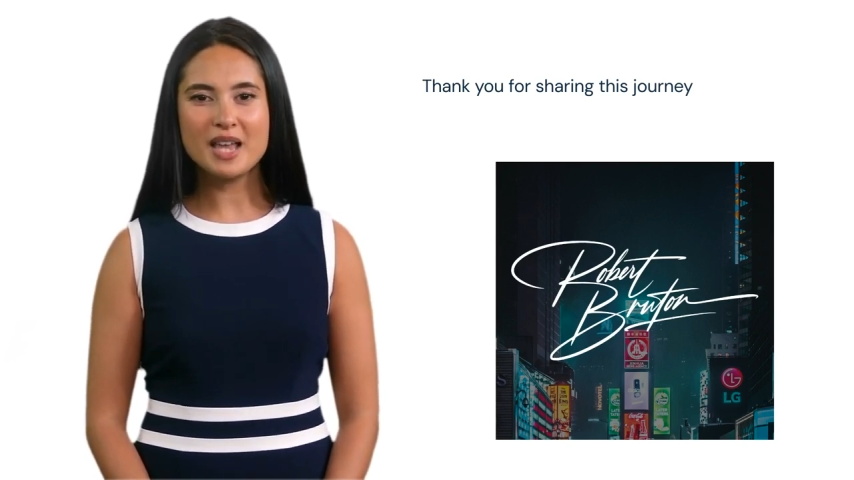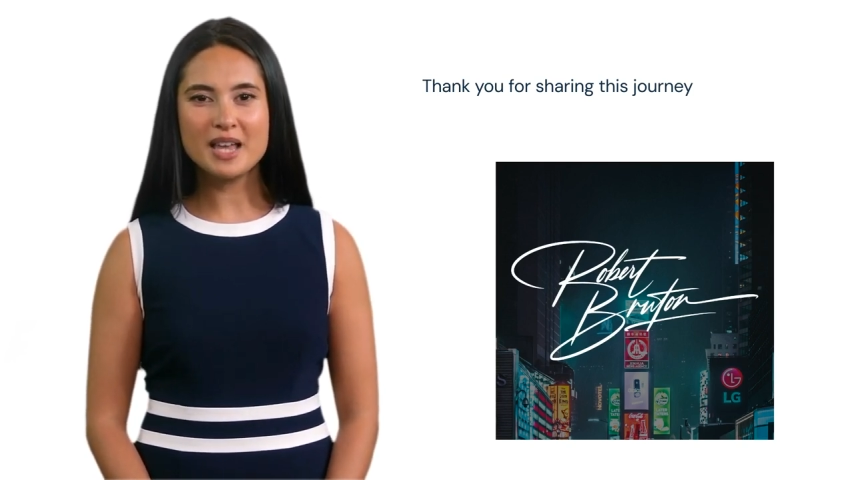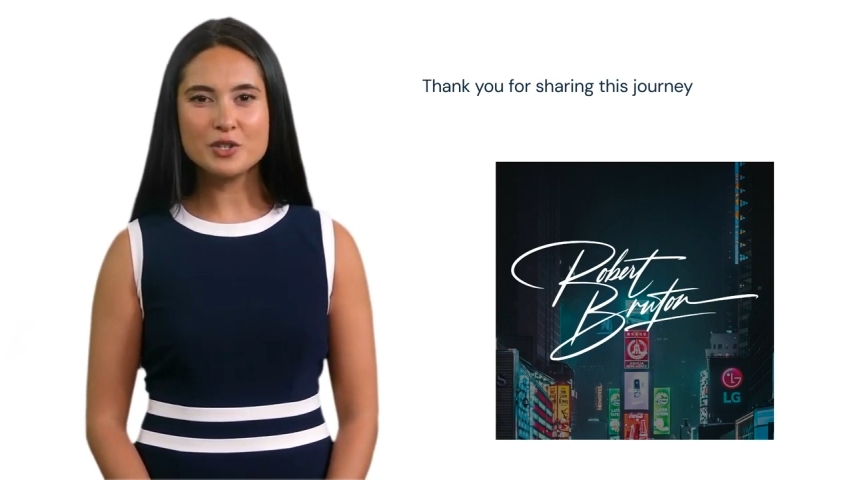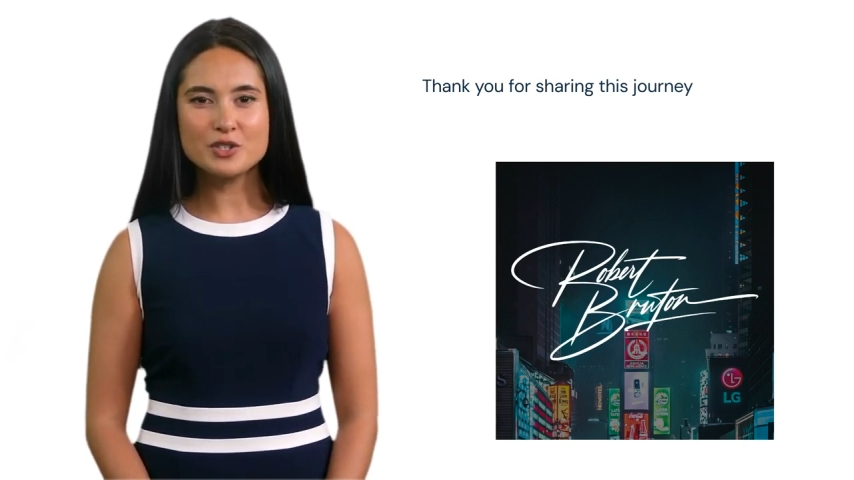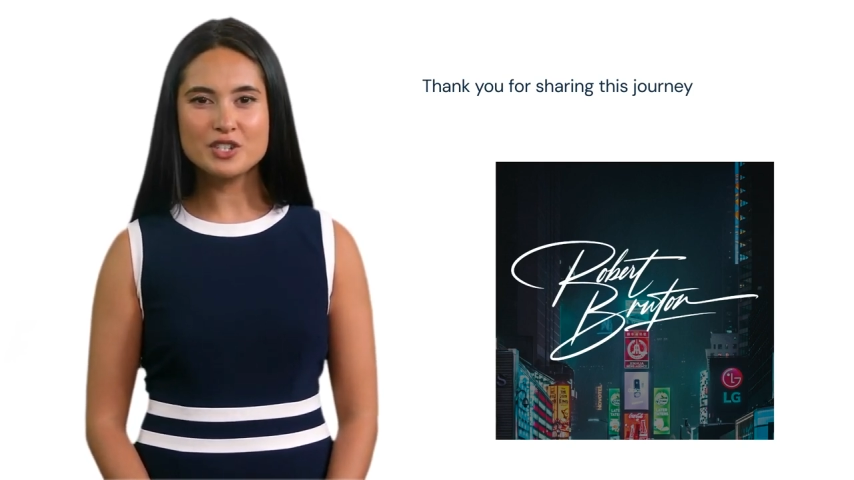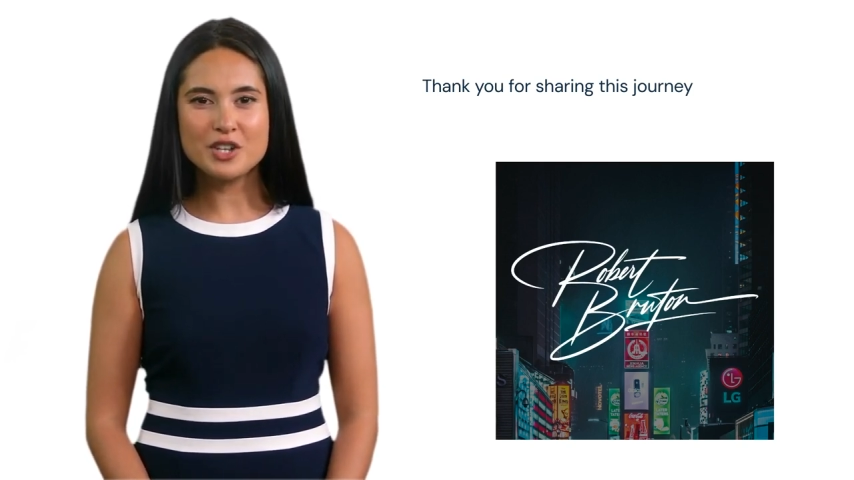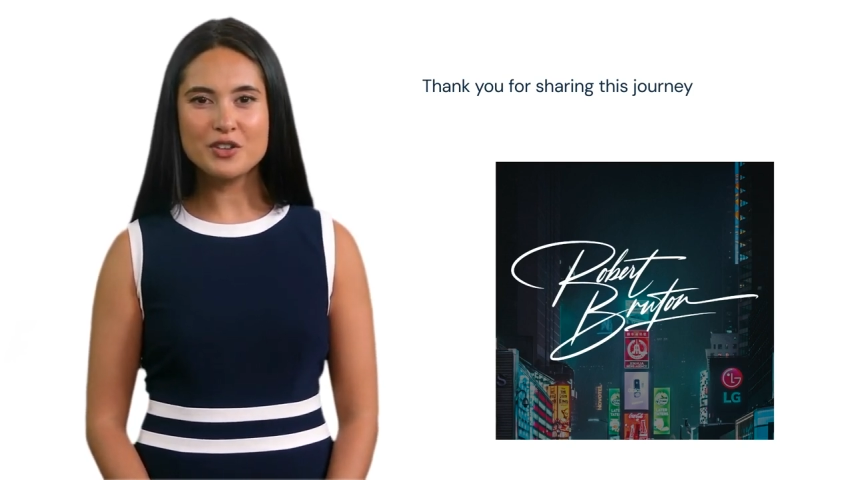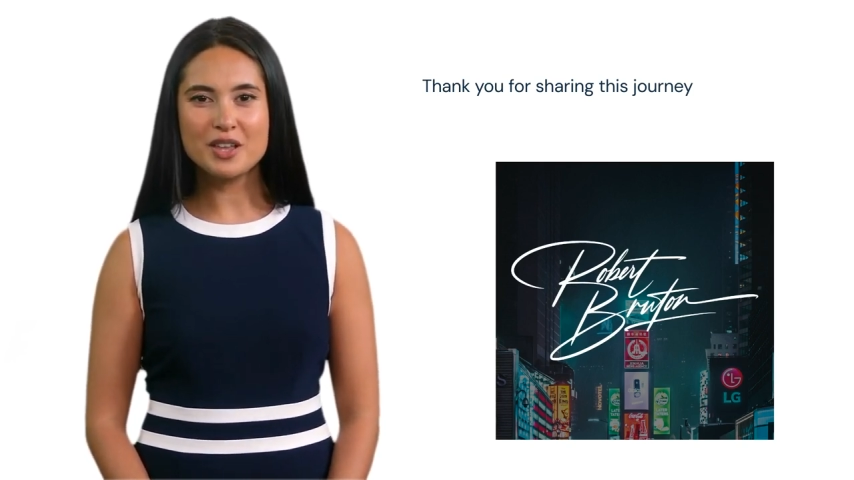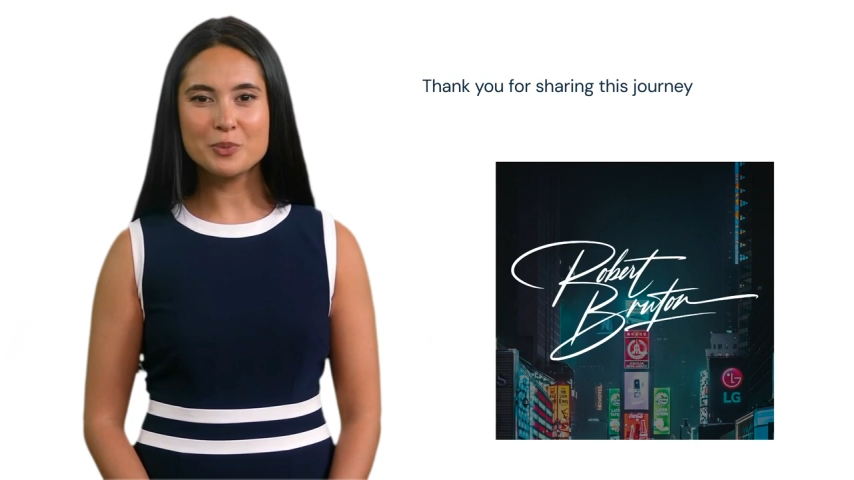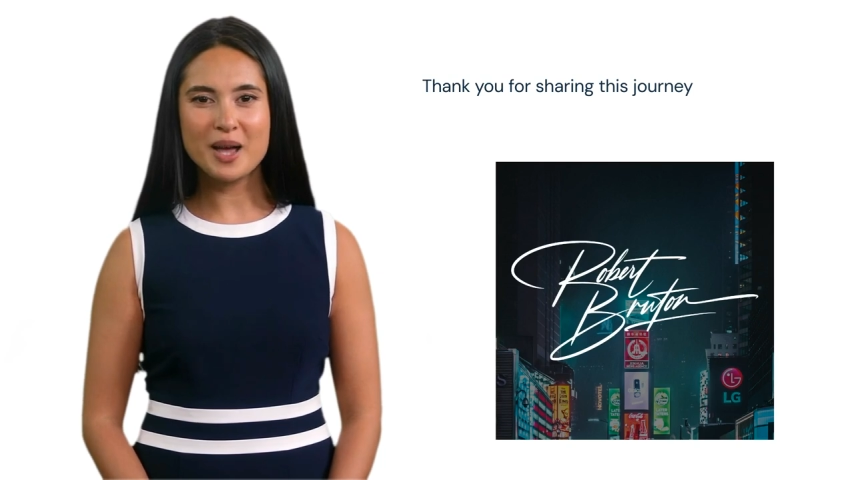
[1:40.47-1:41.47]
and our
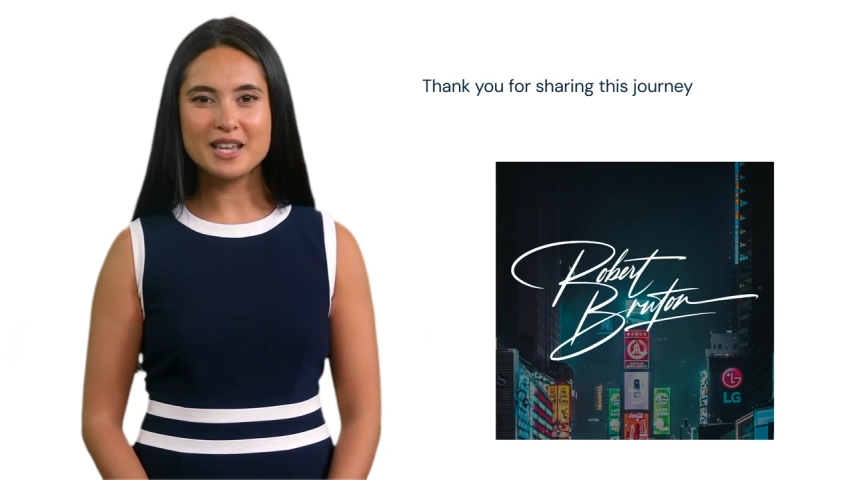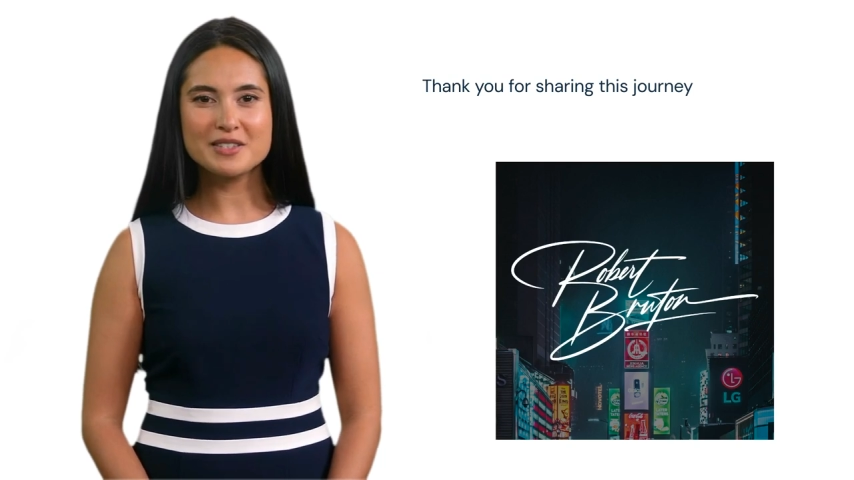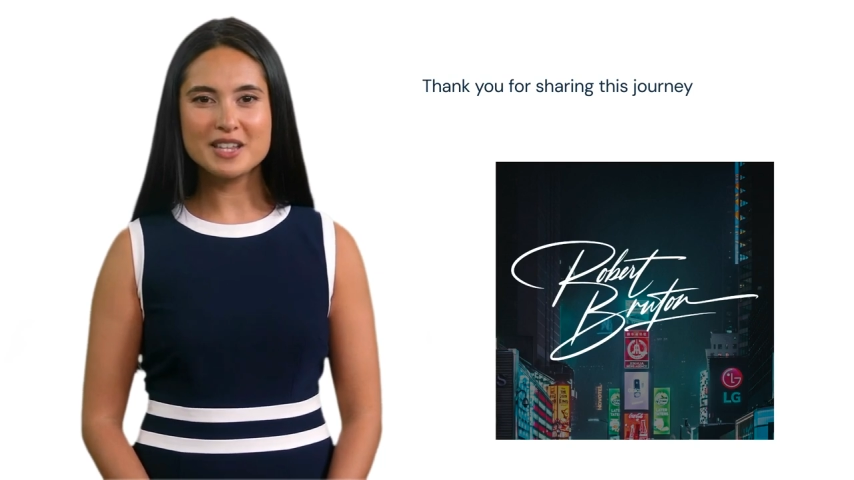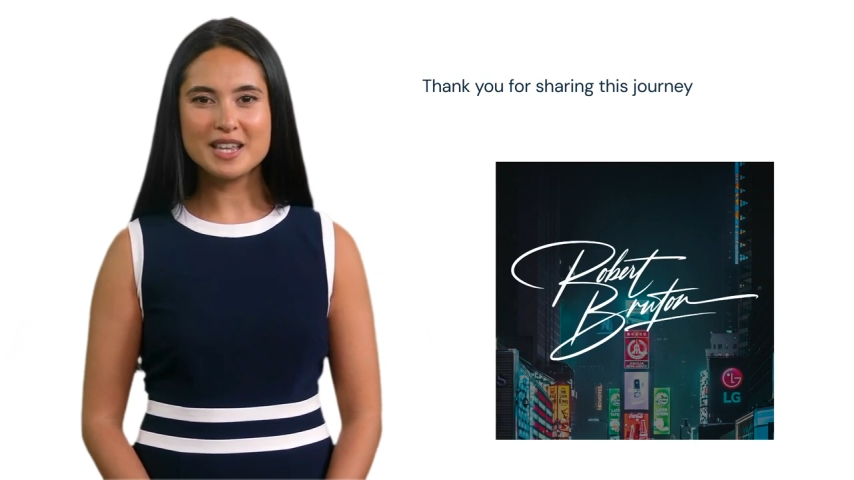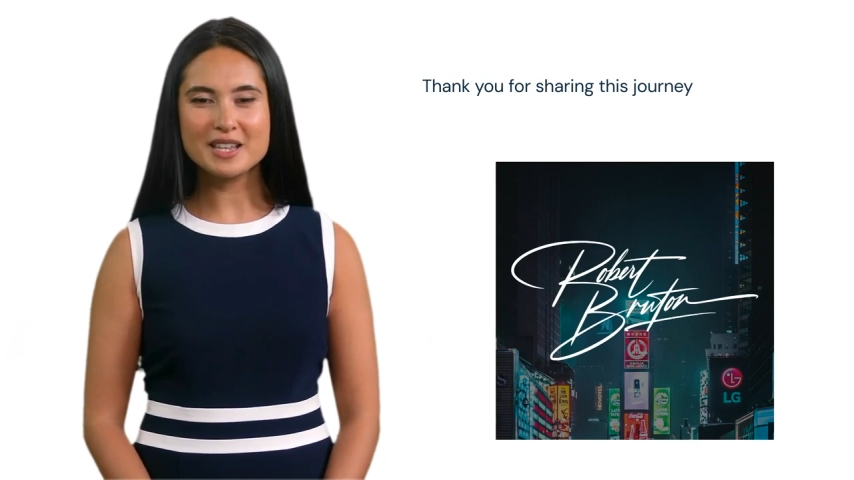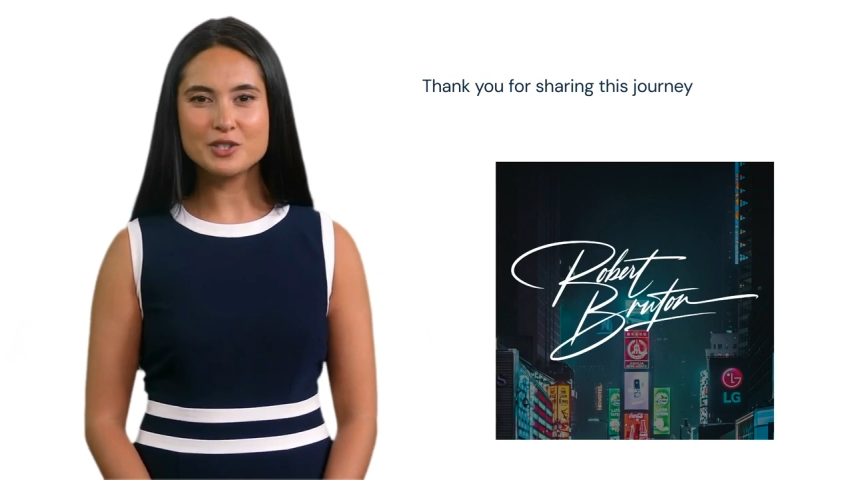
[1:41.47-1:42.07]
shared capacity